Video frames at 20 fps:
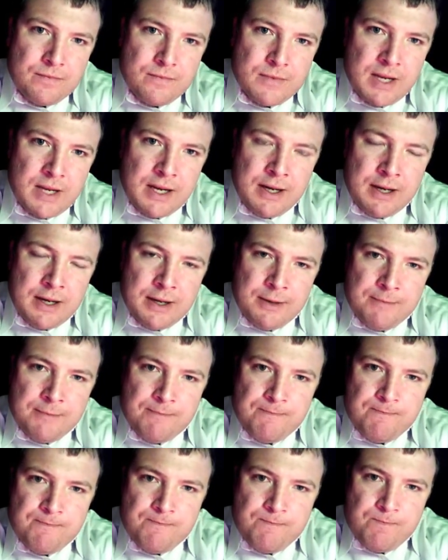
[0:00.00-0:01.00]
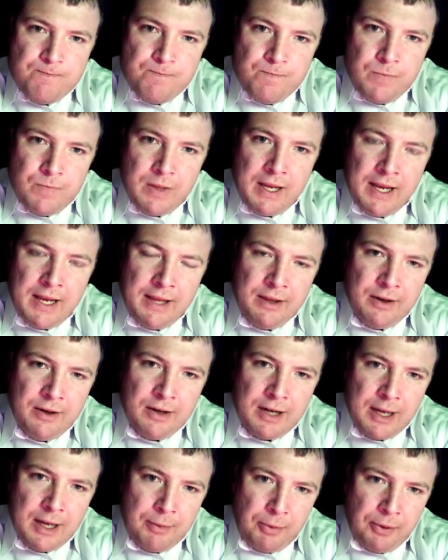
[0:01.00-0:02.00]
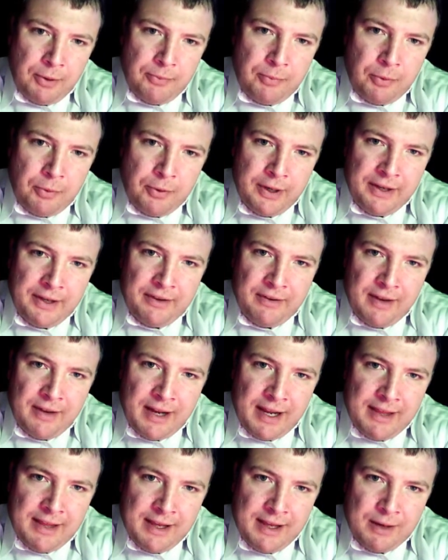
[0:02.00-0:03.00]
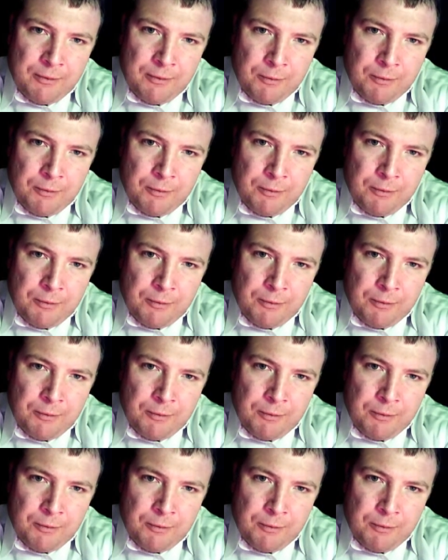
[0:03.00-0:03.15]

Um, and there are a couple of points that I think